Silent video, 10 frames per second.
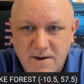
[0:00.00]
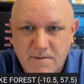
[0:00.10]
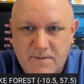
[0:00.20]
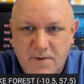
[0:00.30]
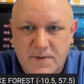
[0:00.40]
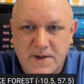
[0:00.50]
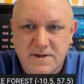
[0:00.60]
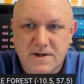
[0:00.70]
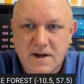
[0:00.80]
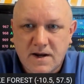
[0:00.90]
before
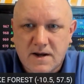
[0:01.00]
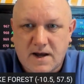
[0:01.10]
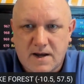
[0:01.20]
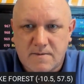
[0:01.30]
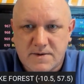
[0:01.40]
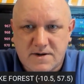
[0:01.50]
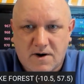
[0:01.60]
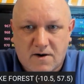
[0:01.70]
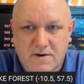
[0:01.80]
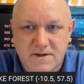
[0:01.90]
this game
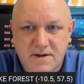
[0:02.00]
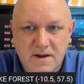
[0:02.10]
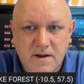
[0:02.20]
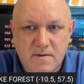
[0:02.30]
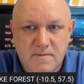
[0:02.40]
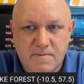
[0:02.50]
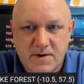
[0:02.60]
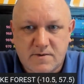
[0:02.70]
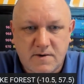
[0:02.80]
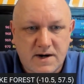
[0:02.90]
starts
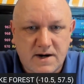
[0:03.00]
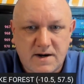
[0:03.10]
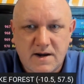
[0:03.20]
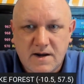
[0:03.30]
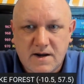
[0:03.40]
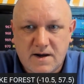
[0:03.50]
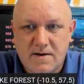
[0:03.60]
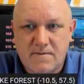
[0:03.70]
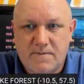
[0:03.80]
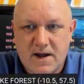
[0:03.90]
between
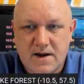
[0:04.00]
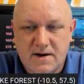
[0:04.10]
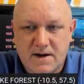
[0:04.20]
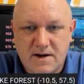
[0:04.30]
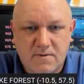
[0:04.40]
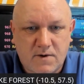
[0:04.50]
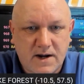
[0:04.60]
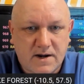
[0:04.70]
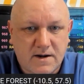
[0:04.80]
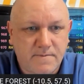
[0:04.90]
Vandy and Wake.